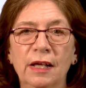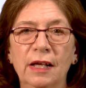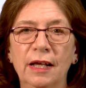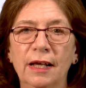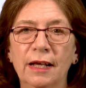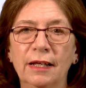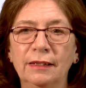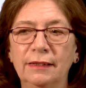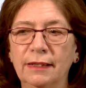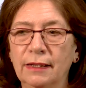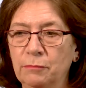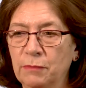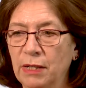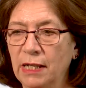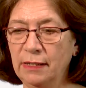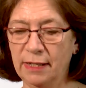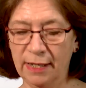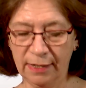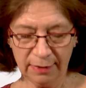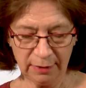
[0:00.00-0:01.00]
And then
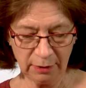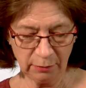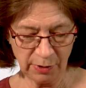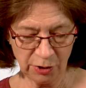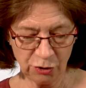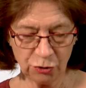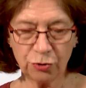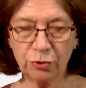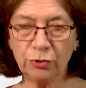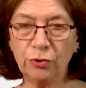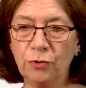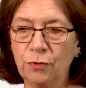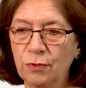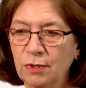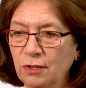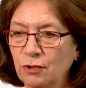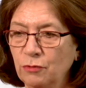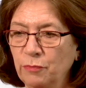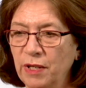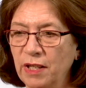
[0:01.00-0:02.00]
my next question
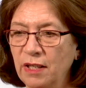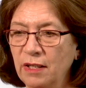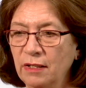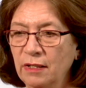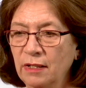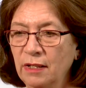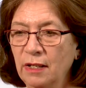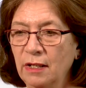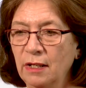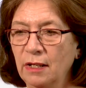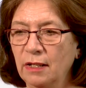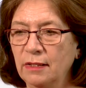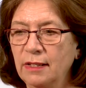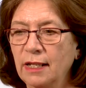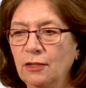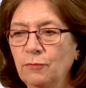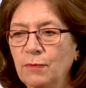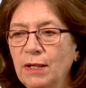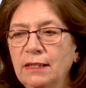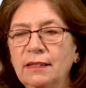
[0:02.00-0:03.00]
used to be
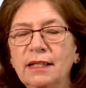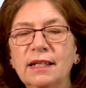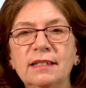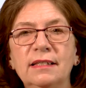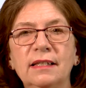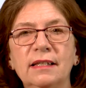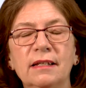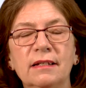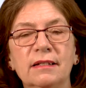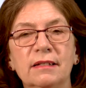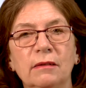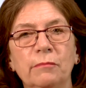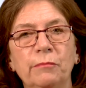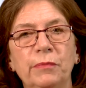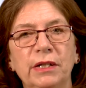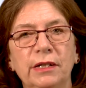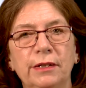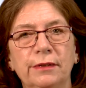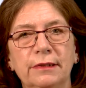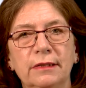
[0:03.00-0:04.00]
that when does the exam
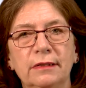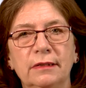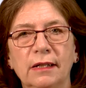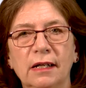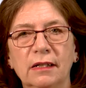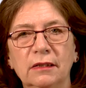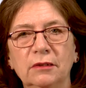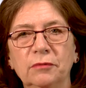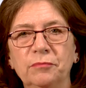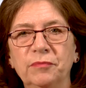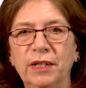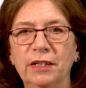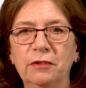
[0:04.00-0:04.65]
period start?